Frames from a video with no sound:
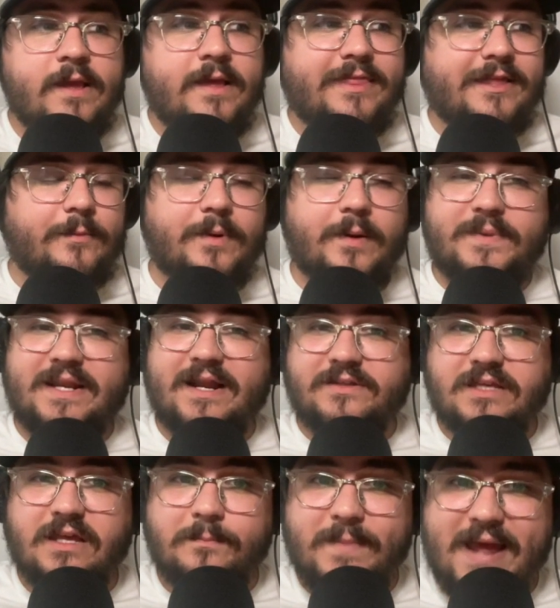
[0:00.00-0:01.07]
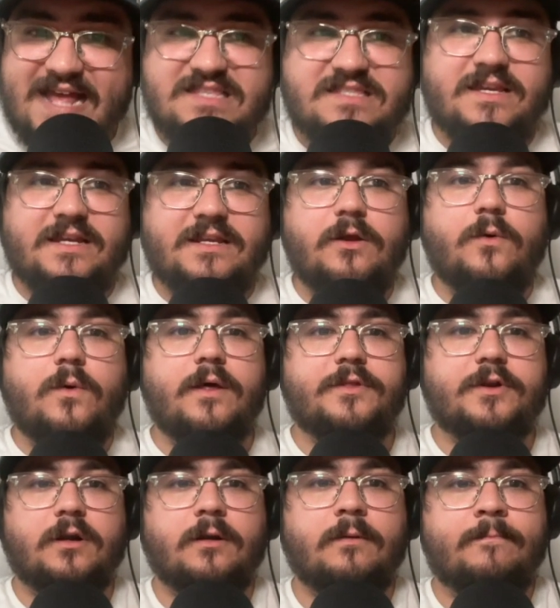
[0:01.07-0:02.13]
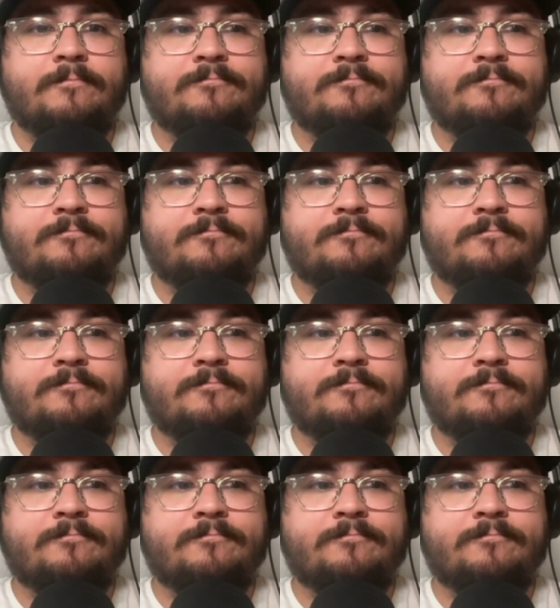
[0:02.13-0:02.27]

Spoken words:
They're pumping out young bats like no other.